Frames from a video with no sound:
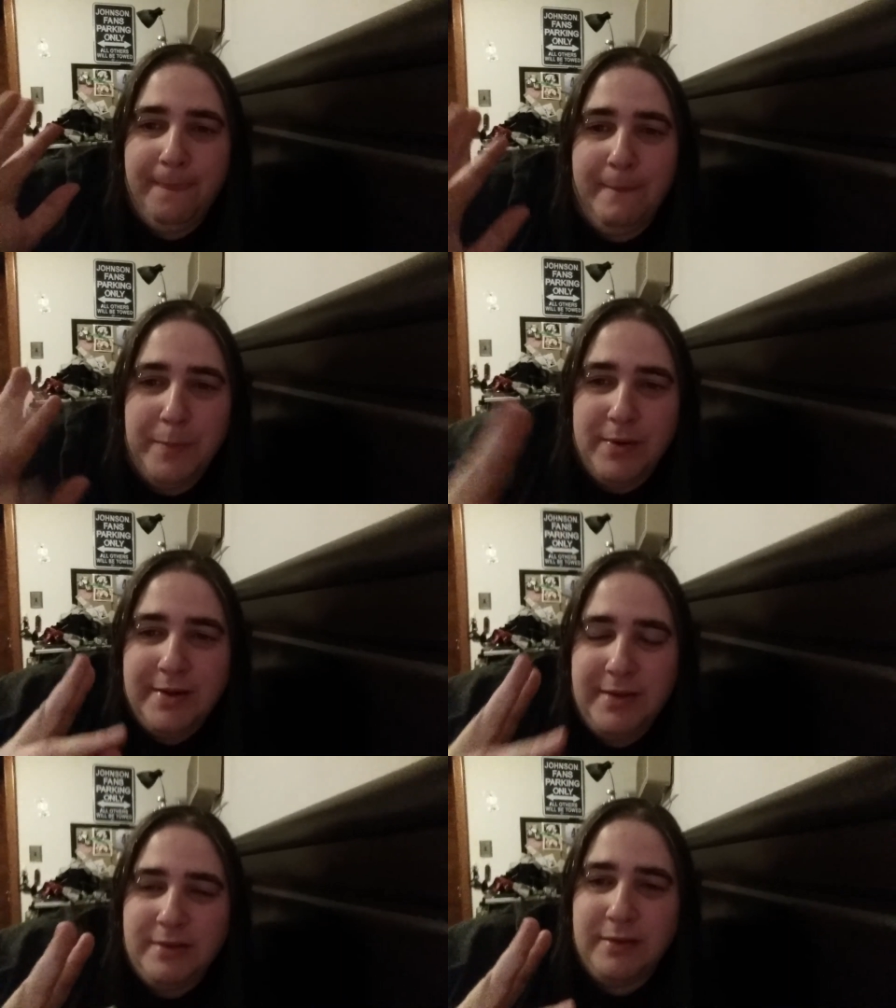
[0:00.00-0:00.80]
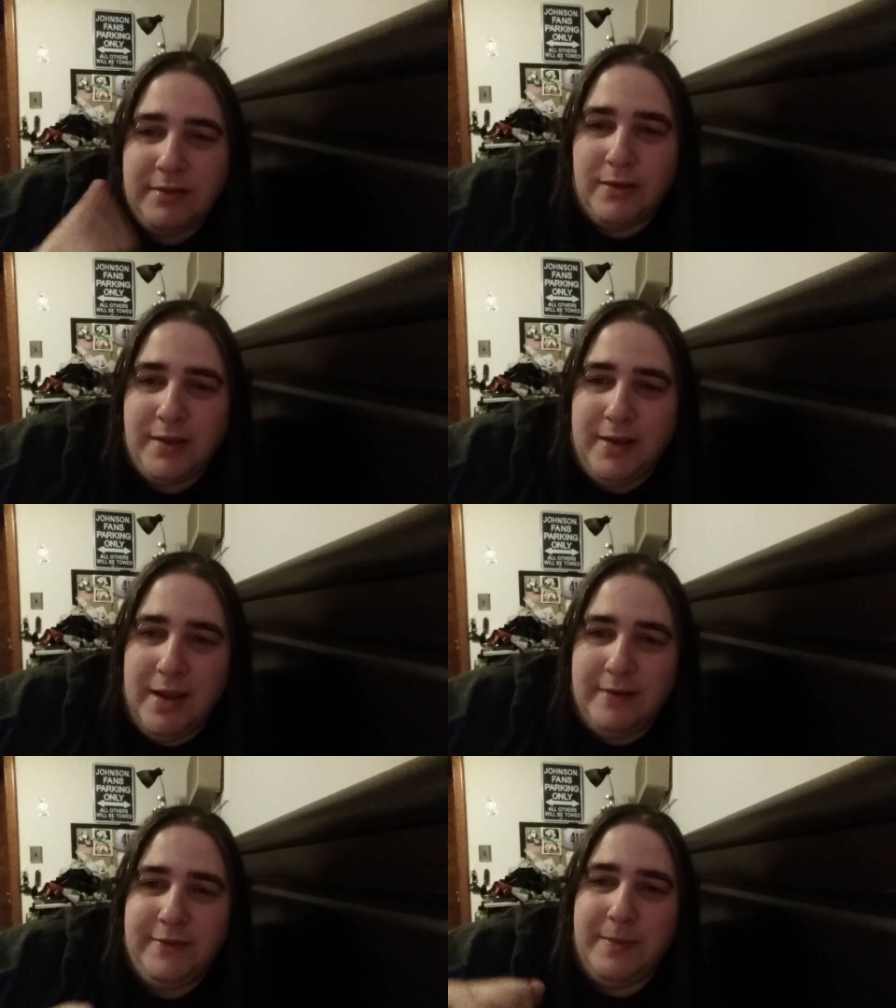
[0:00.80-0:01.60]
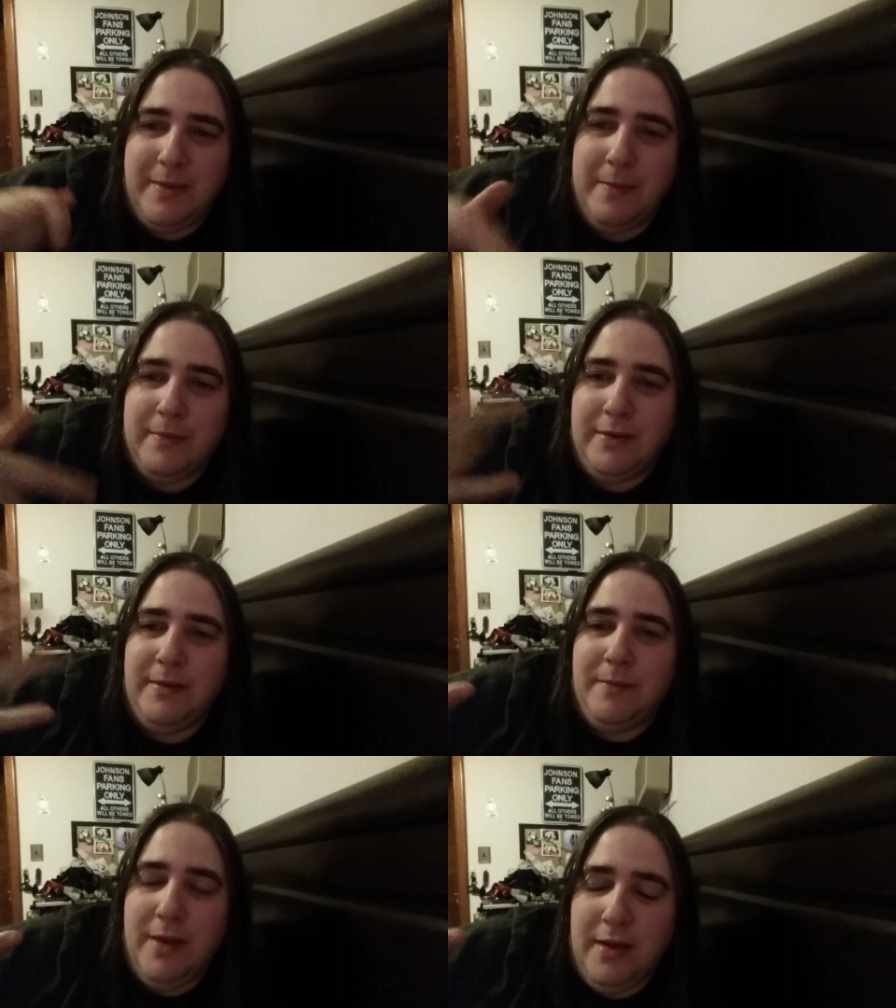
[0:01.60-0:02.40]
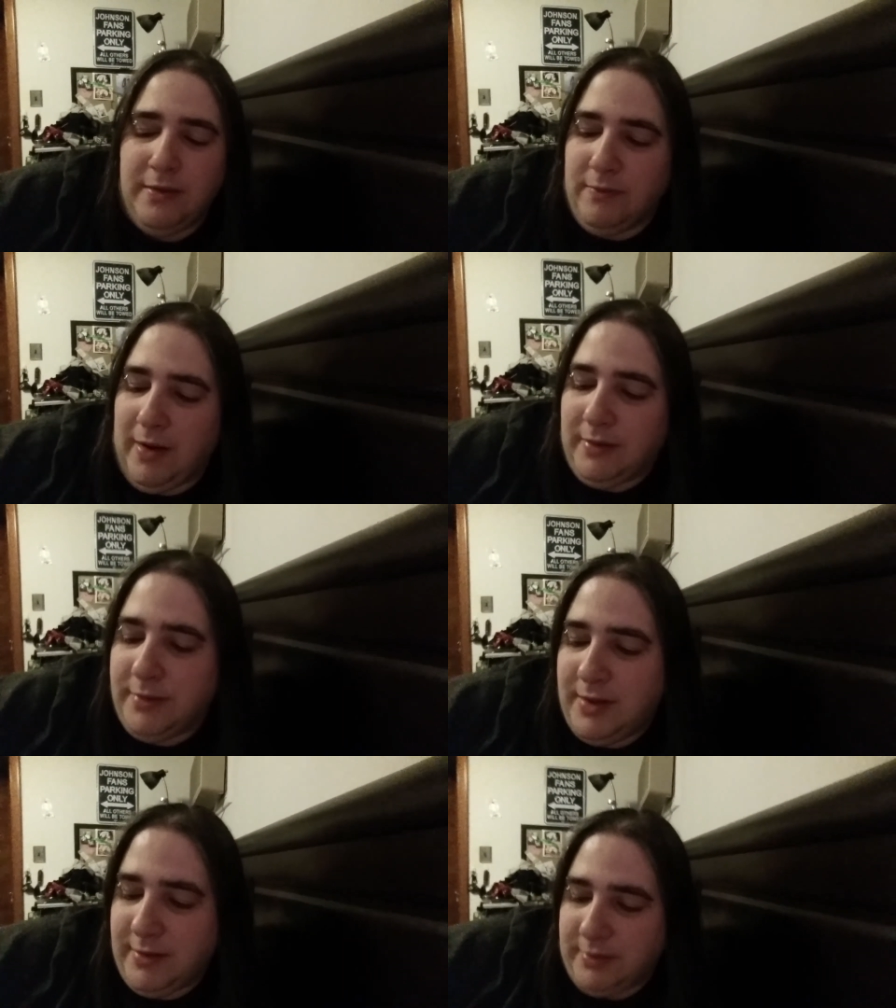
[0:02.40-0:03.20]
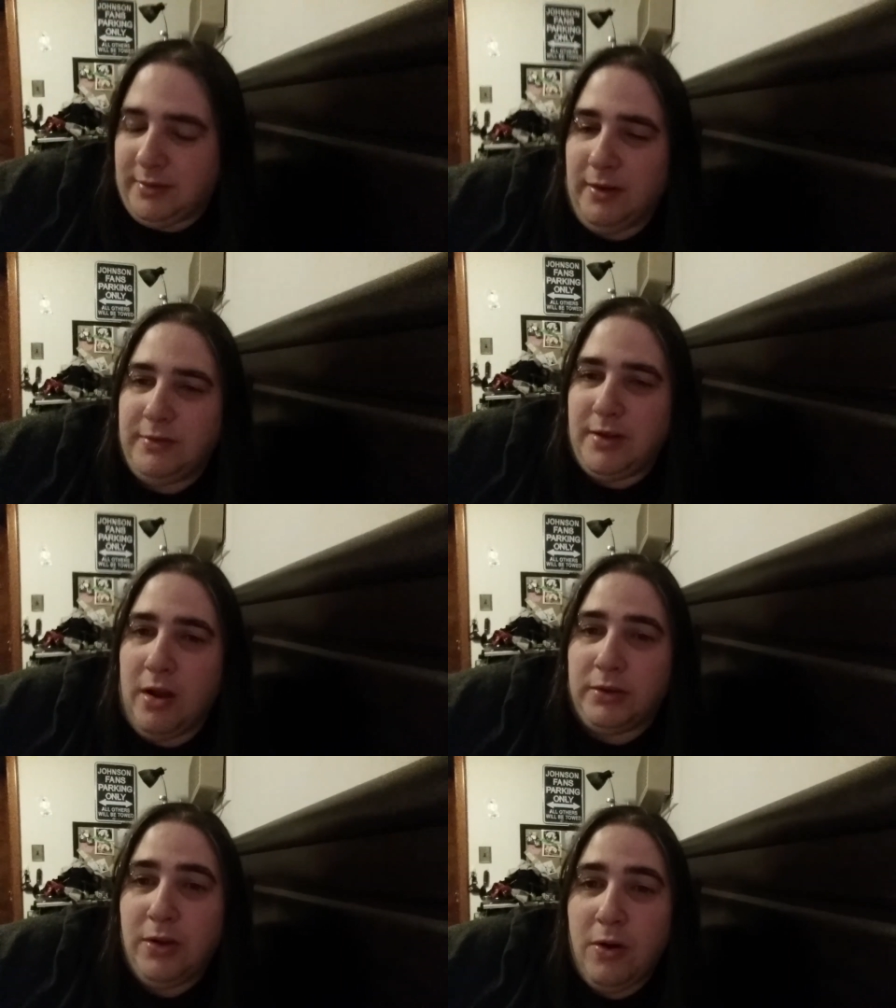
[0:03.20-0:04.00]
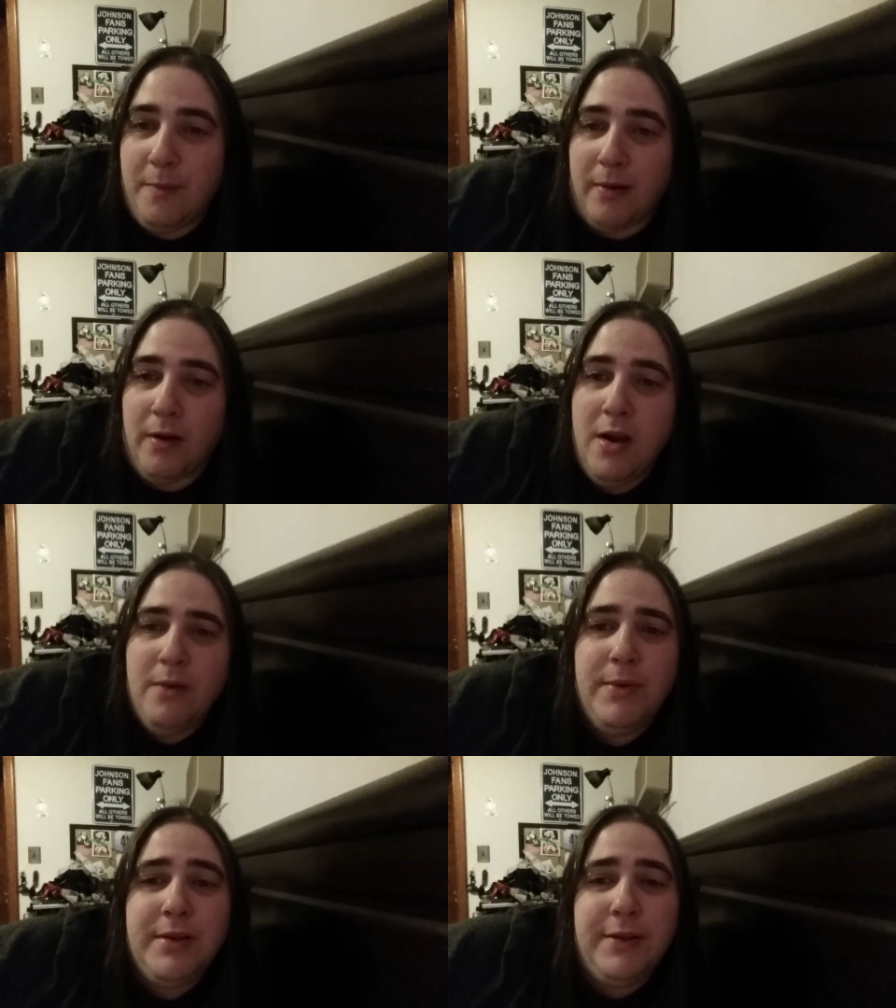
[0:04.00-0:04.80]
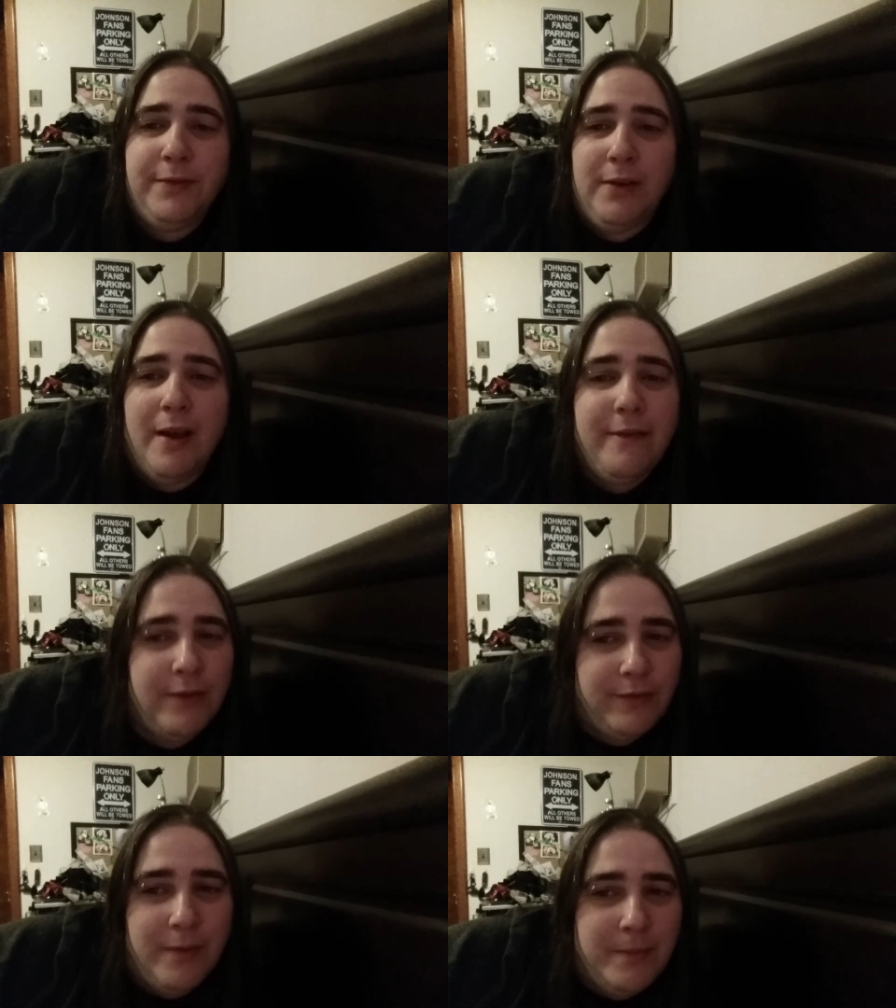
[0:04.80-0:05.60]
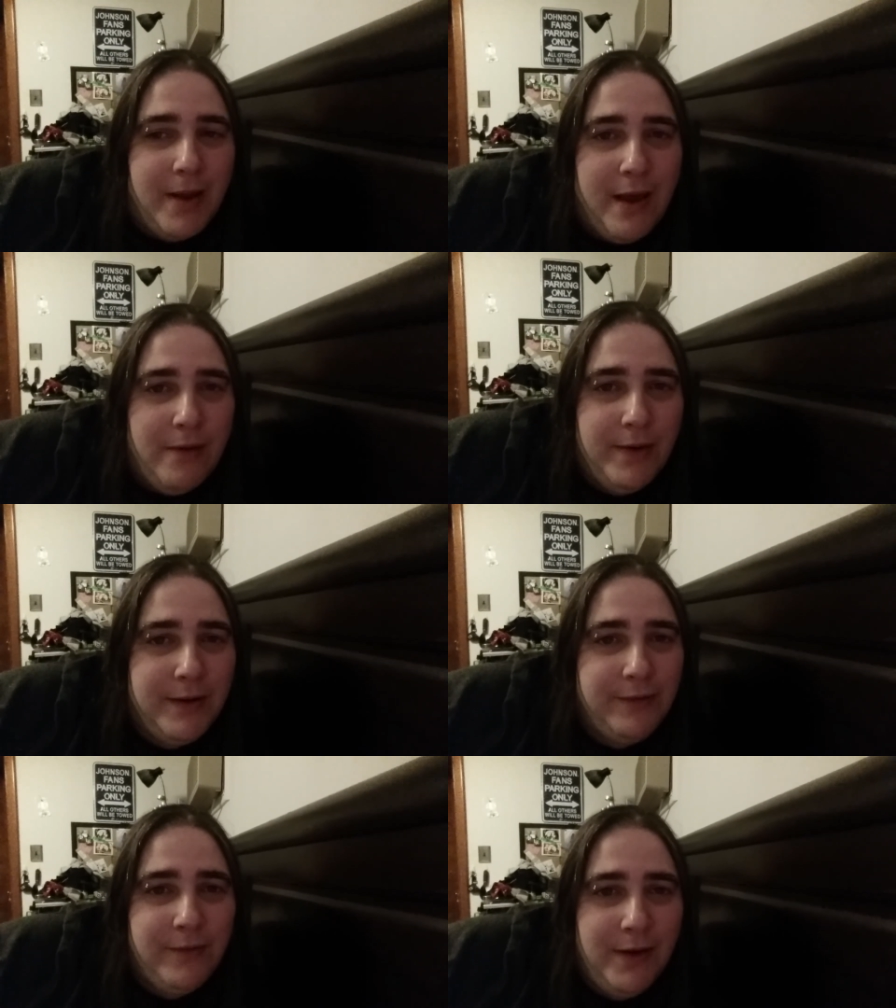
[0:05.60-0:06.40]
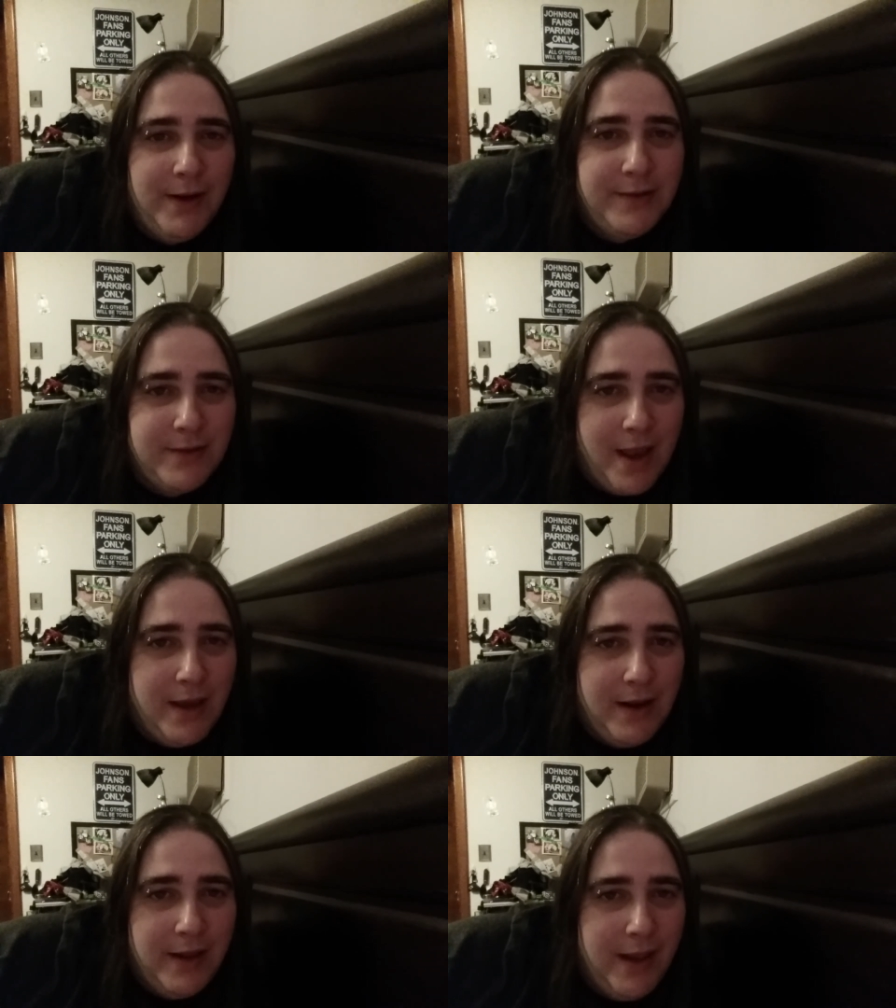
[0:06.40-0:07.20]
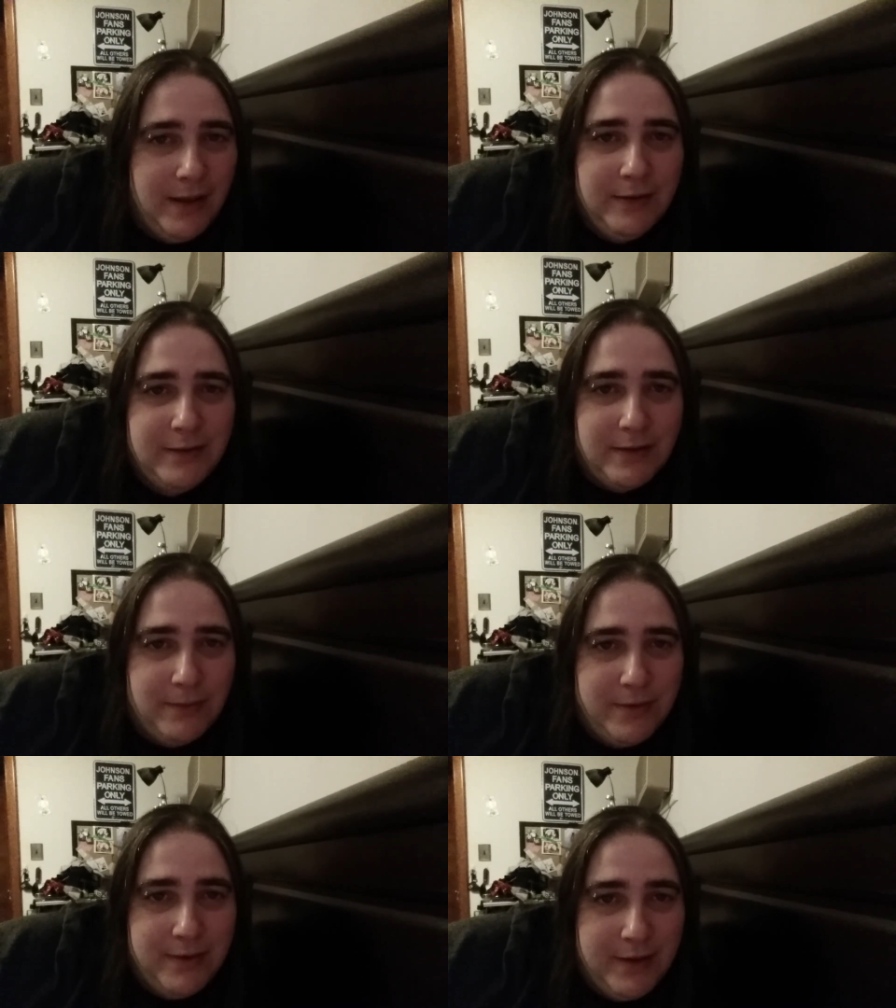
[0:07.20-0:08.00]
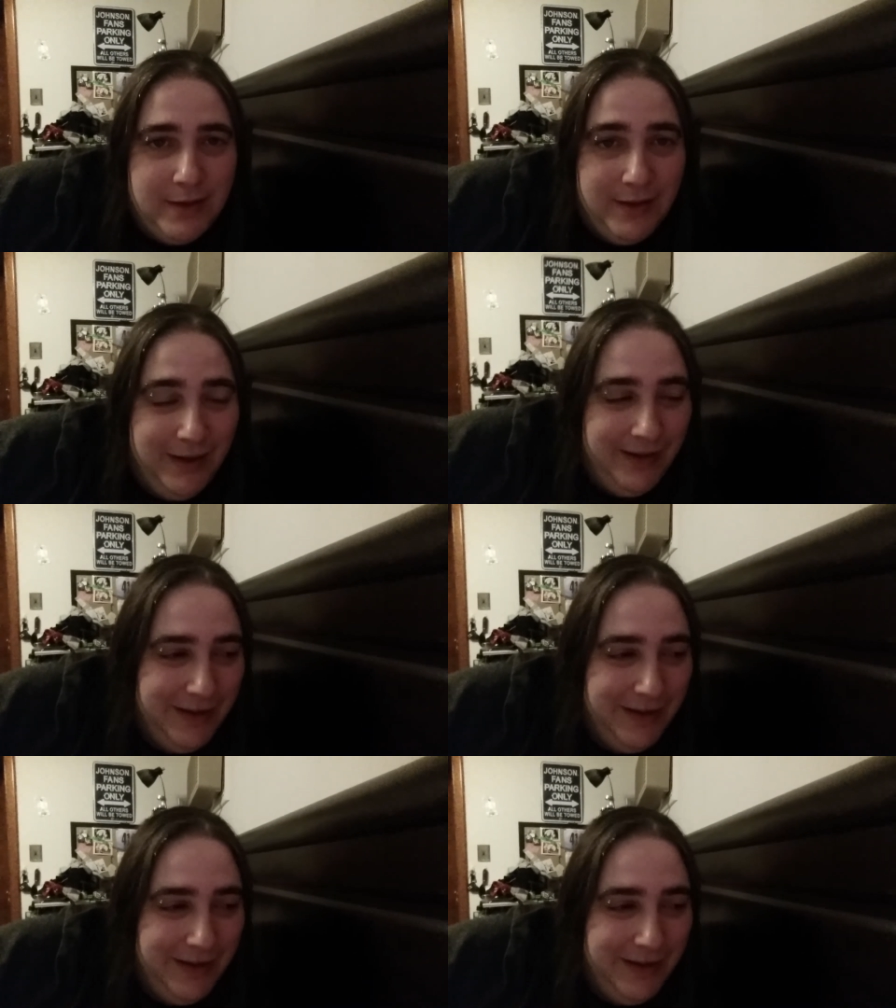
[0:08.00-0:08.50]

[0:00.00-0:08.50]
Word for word: the preseason starts at the end of September and the and the regular season starts October, which is forever from now, and it's very sad. I can't deal with it.